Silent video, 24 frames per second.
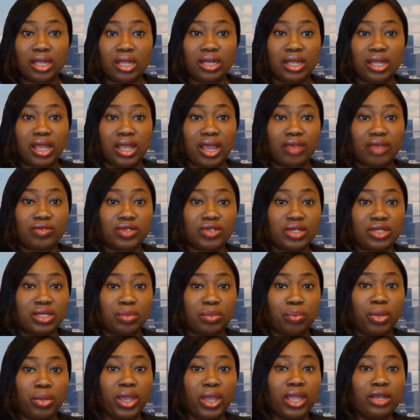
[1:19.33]
They have to
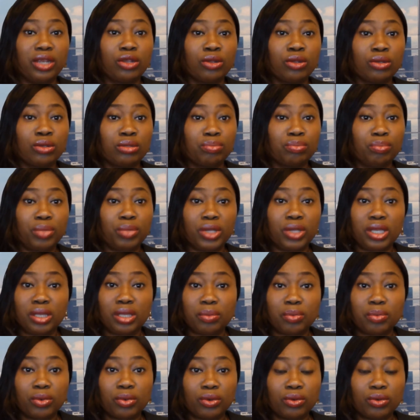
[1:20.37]
depend on
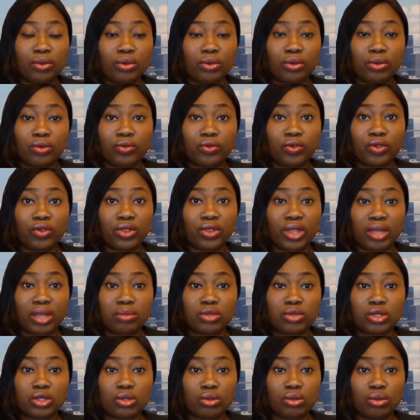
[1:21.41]
people for
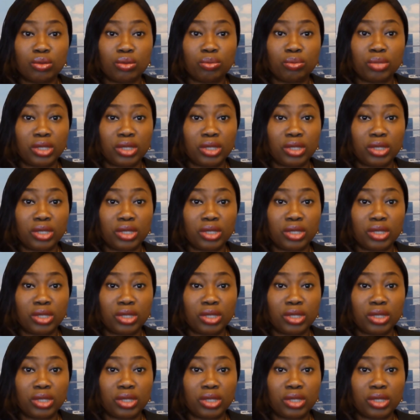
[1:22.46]
them to